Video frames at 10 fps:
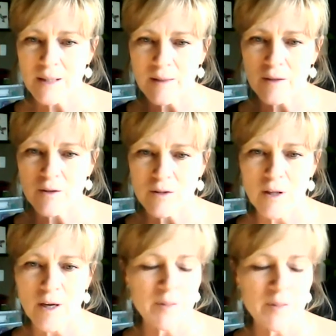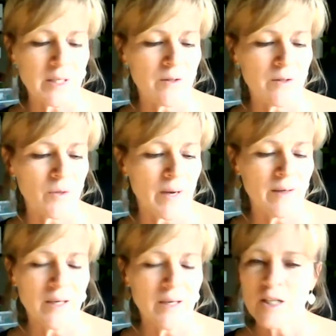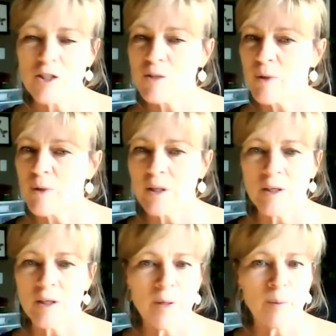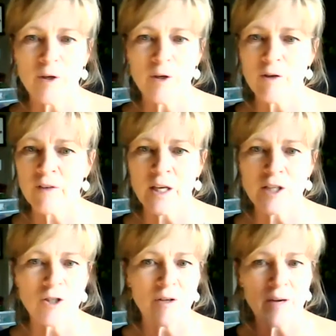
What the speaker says: there's a lot of mosquitoes around, just putting a little bit of purification on your